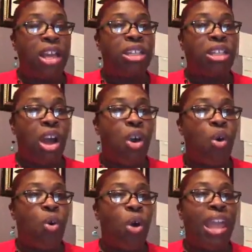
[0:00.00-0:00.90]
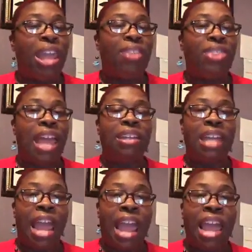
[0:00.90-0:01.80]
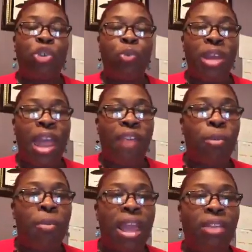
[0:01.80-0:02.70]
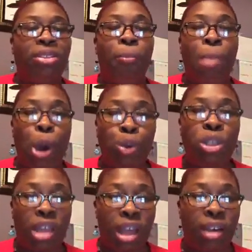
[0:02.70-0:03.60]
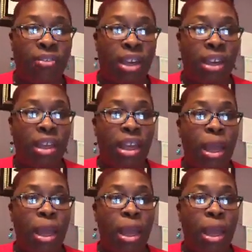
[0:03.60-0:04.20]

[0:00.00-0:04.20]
So in that dash, we have to make the most of it,